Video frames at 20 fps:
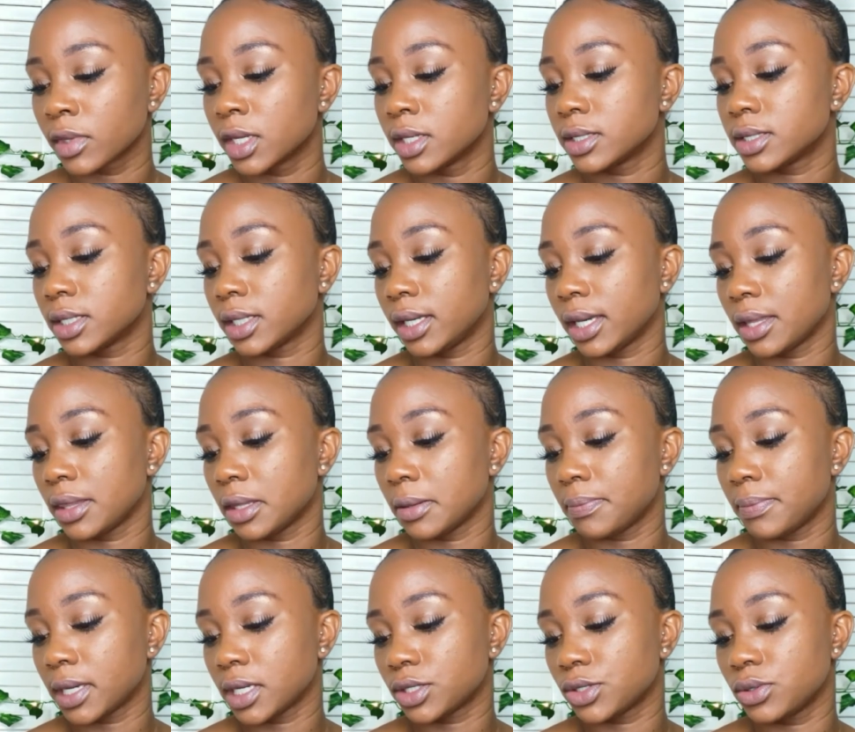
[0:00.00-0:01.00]
To get the
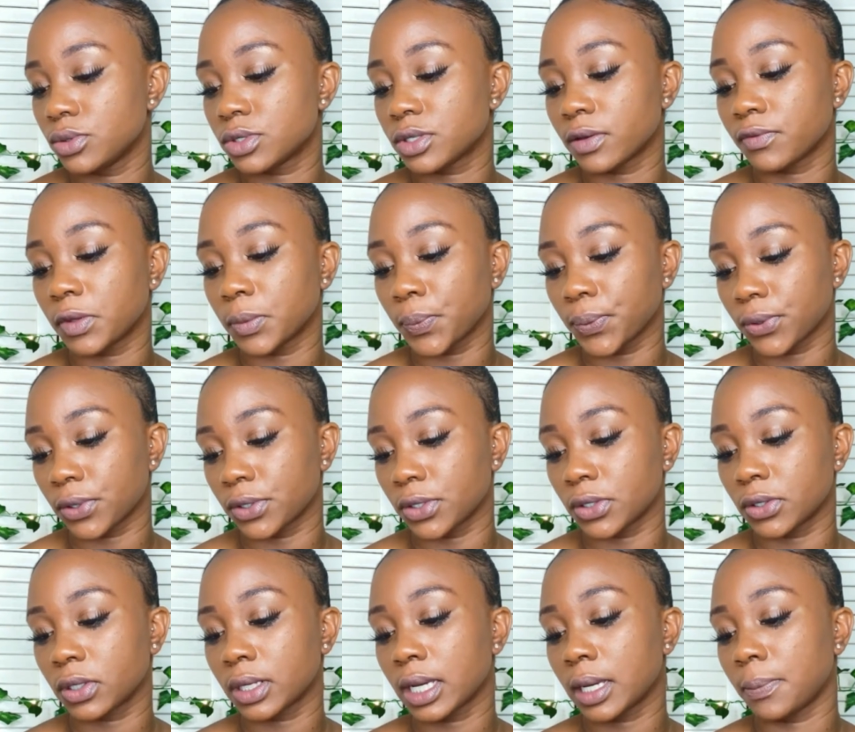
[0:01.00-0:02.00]
best use of the
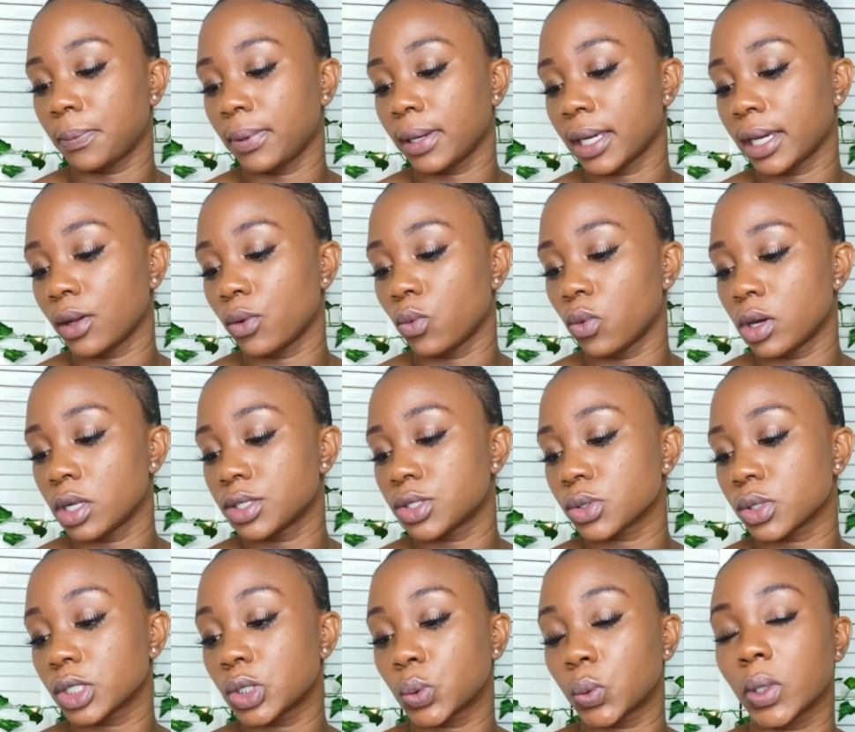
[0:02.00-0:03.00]
product, apply once
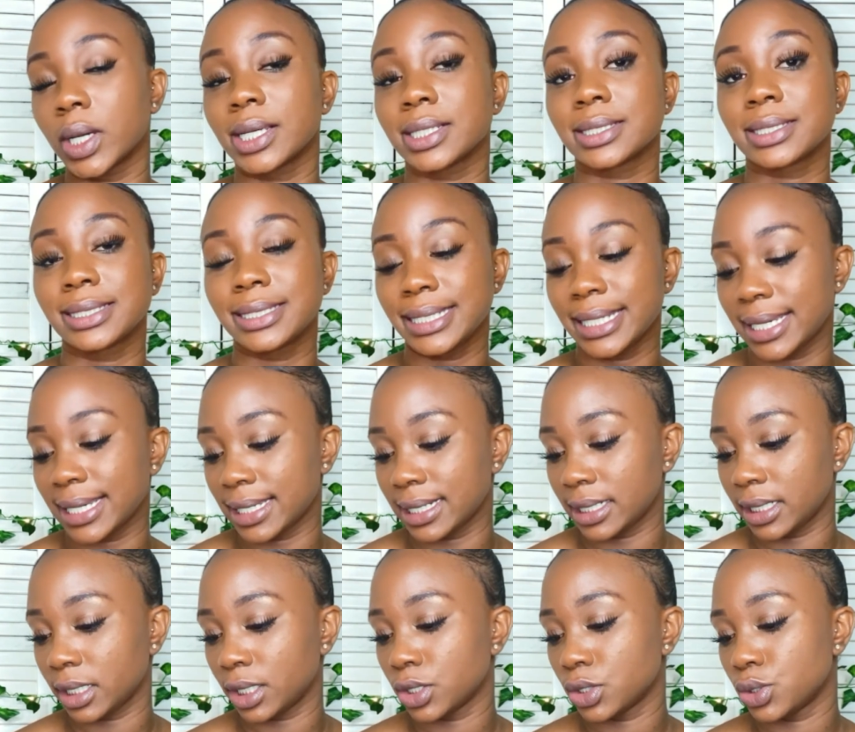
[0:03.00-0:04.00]
or twice
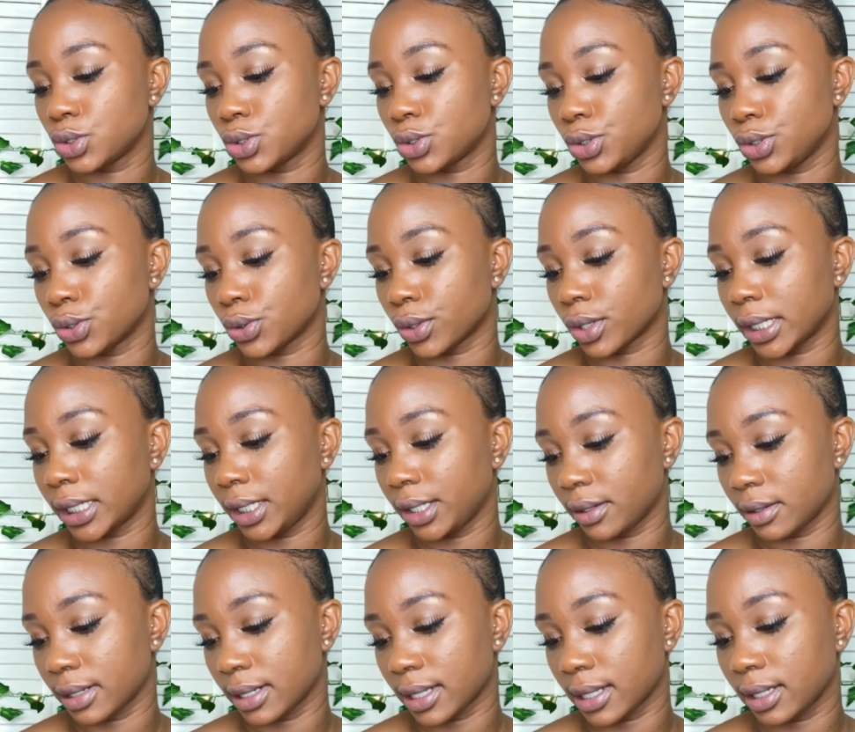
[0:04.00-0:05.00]
daily to your
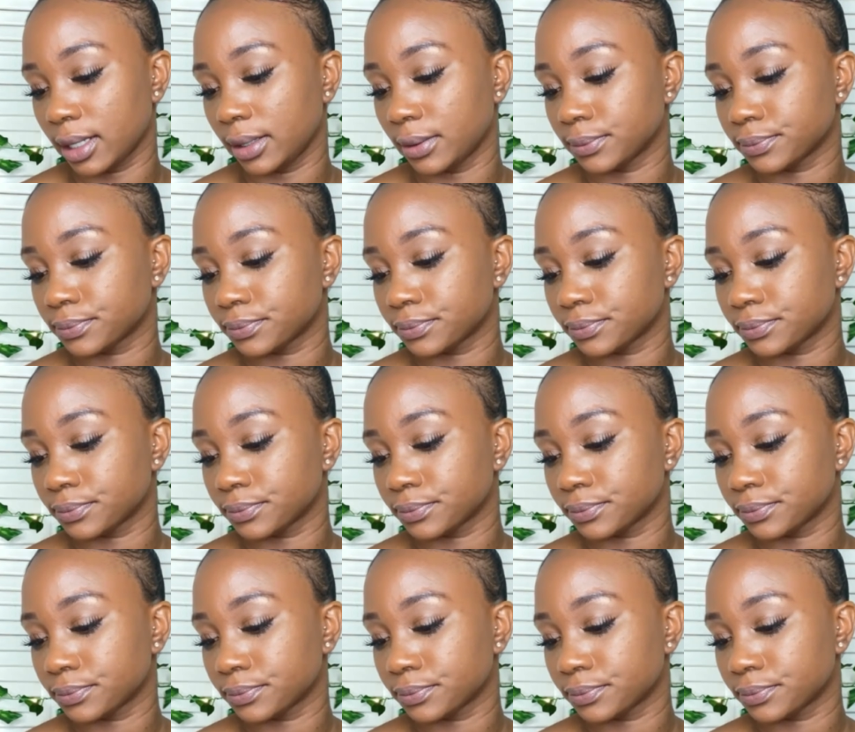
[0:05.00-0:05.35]
hairline.